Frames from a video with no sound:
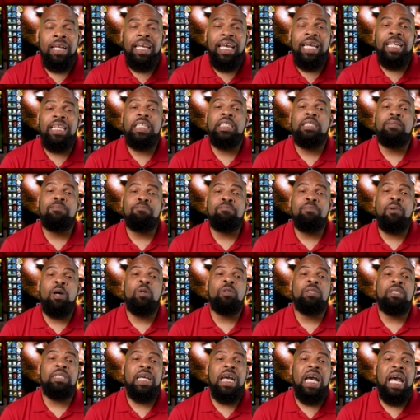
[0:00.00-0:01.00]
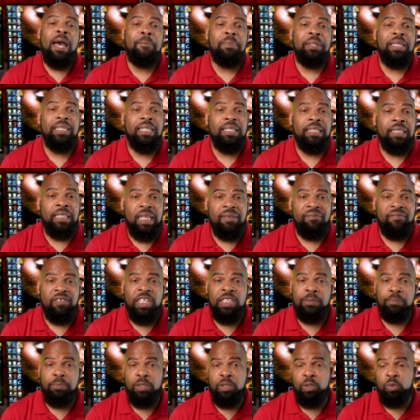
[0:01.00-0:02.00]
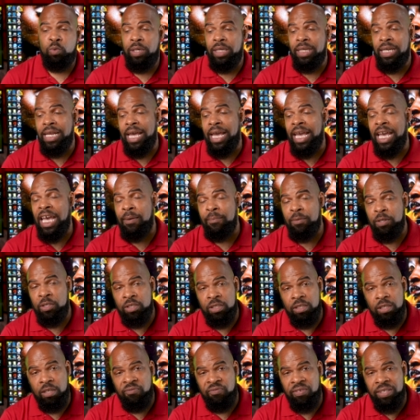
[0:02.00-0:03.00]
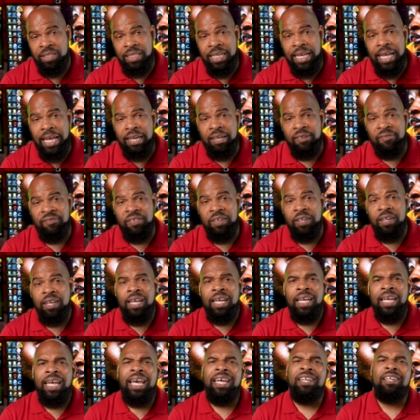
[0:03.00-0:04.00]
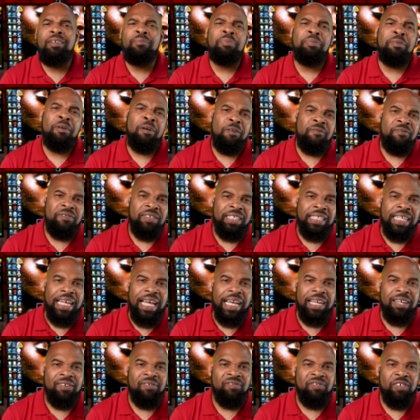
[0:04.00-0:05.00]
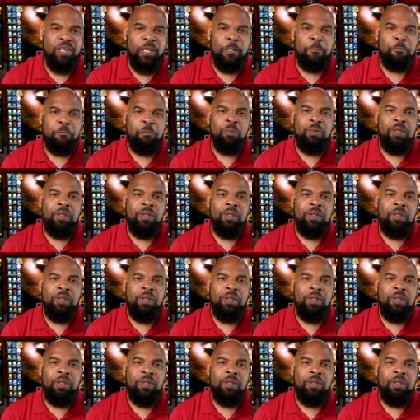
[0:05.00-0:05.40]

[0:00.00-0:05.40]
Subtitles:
and is most commonly the difference between an amateur photographer and a pro photographer.